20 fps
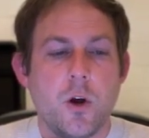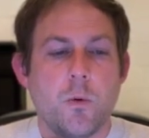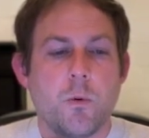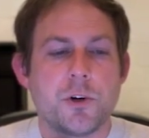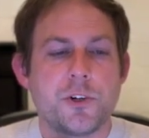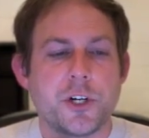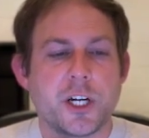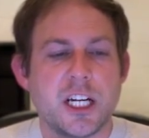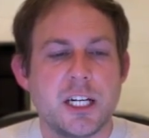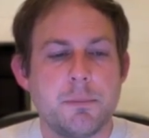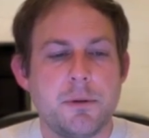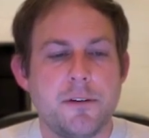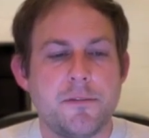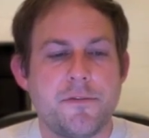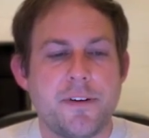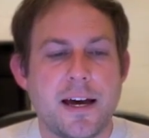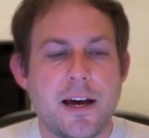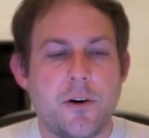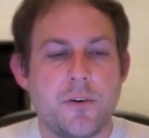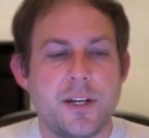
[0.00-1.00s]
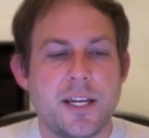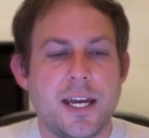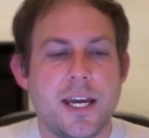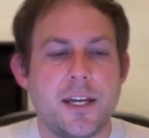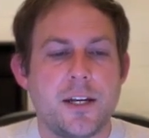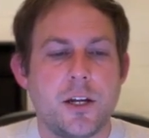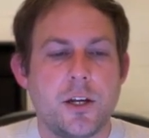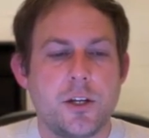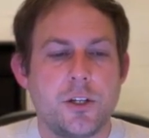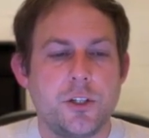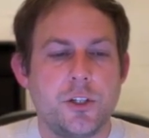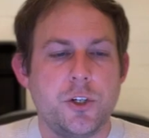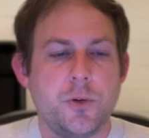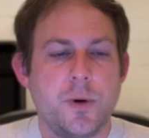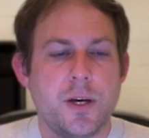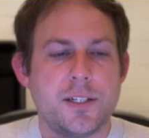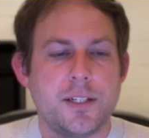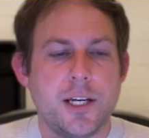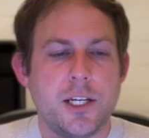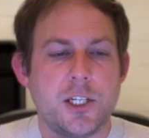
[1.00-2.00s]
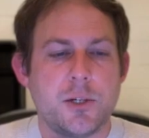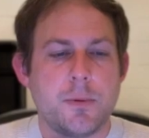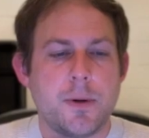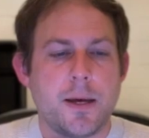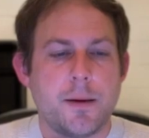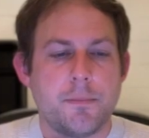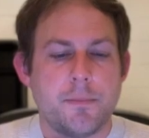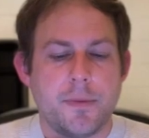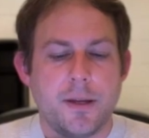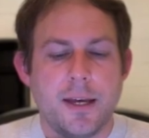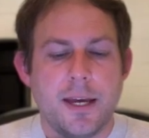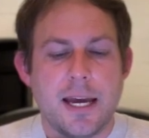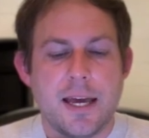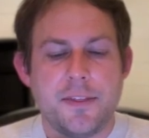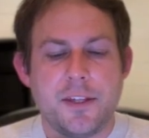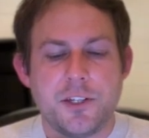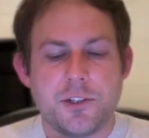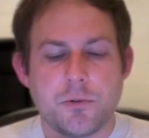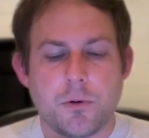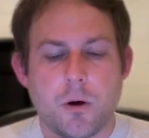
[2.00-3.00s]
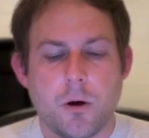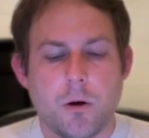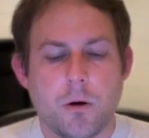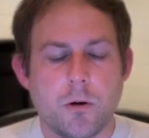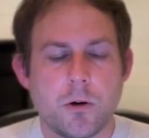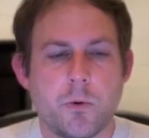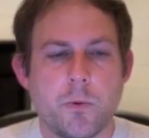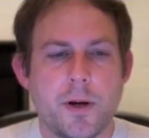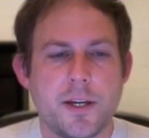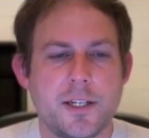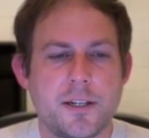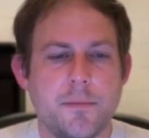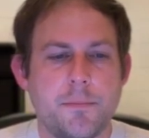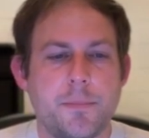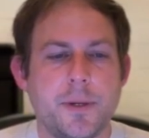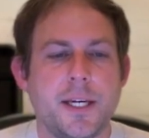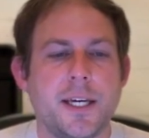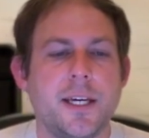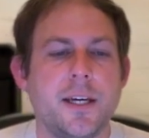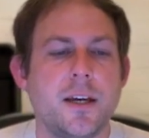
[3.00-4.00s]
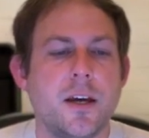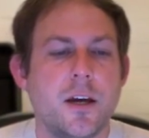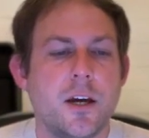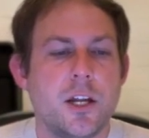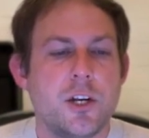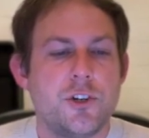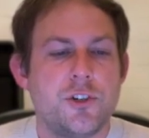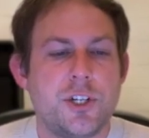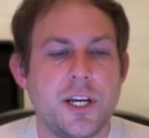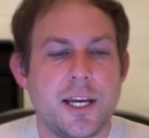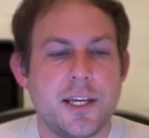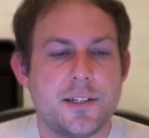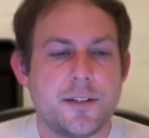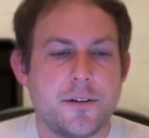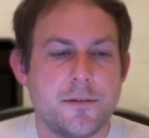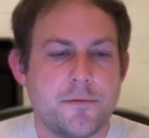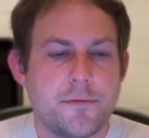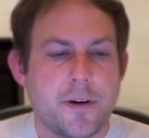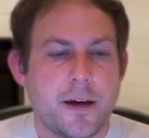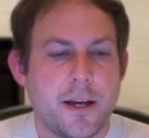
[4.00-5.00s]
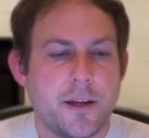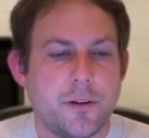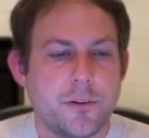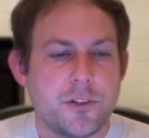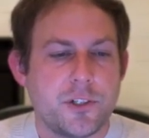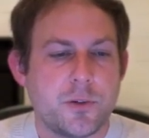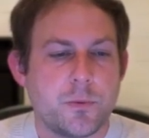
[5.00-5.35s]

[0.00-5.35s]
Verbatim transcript: which are gonna be found in USHMM, and these are all going to be JSON files.